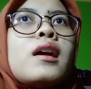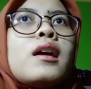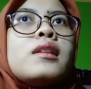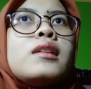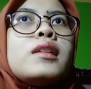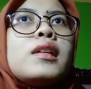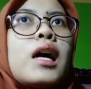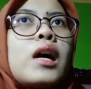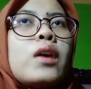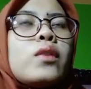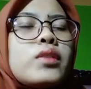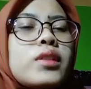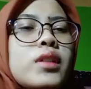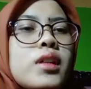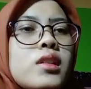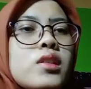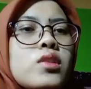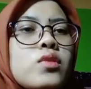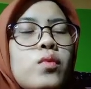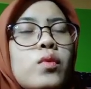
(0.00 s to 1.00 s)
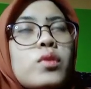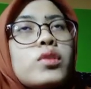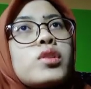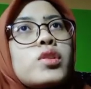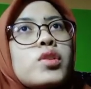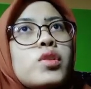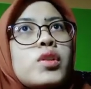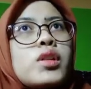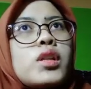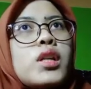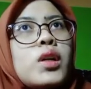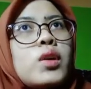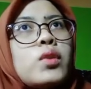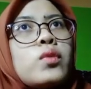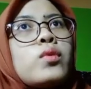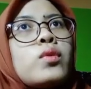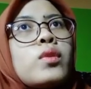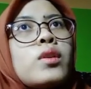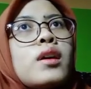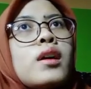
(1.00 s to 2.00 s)
the audience want to
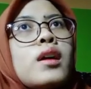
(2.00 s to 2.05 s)
know.